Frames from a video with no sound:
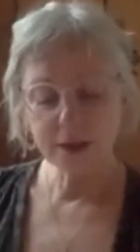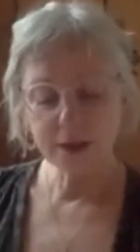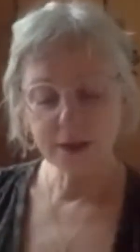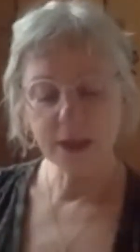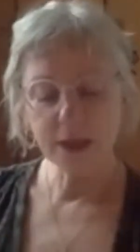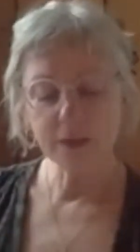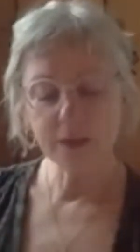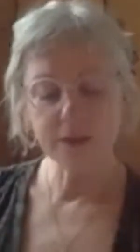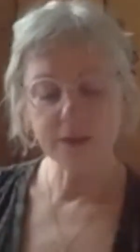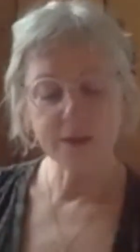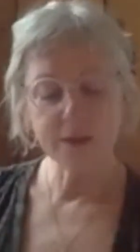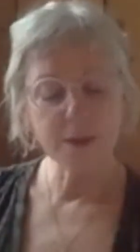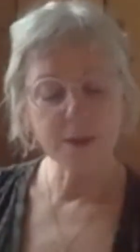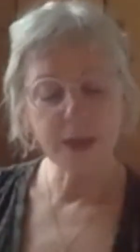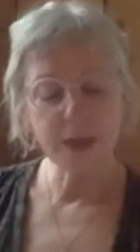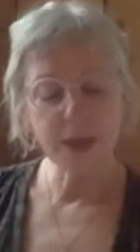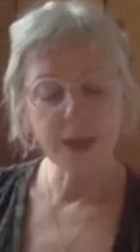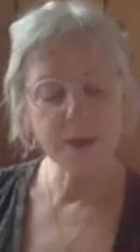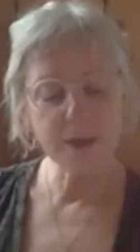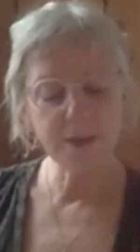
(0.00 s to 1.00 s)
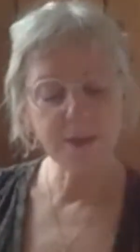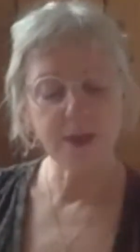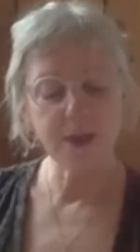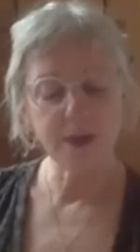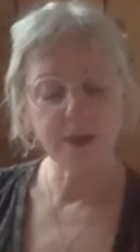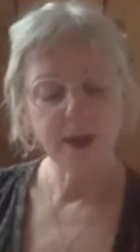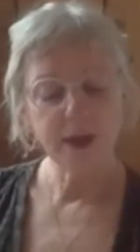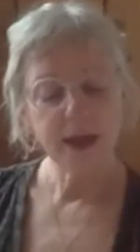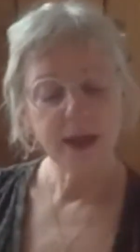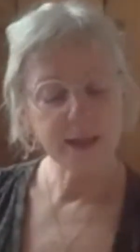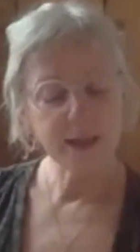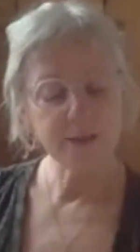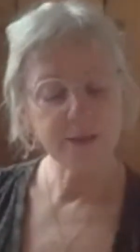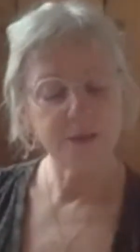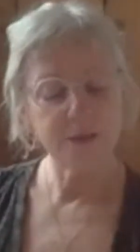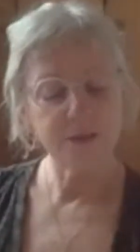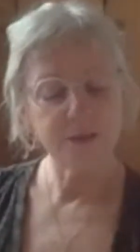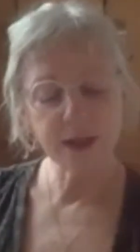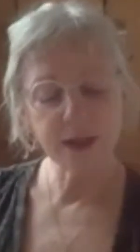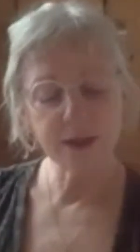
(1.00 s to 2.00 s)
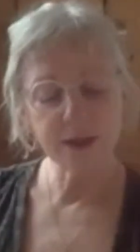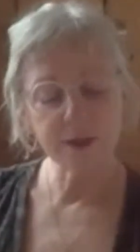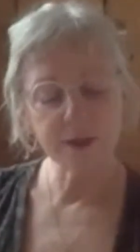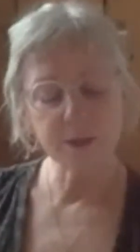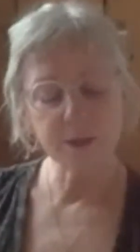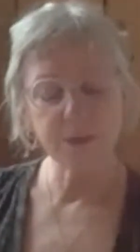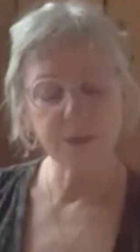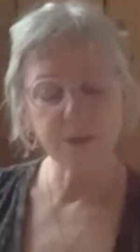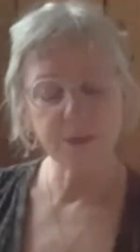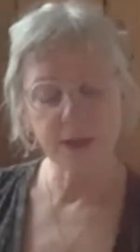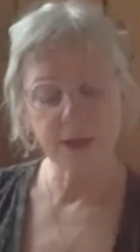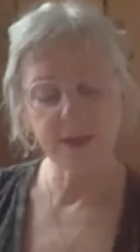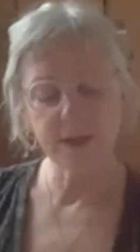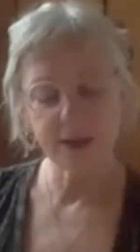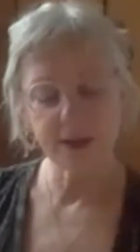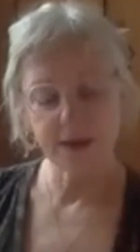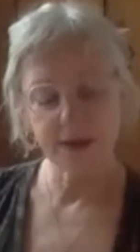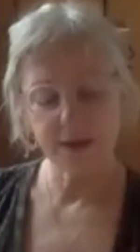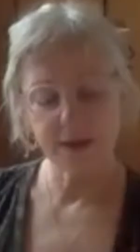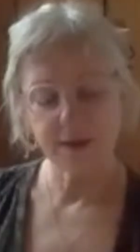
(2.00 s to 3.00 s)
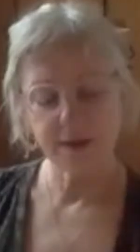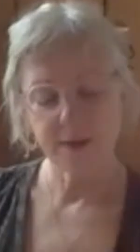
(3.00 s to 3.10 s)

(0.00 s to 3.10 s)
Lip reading: melts in the paper as fingers press it.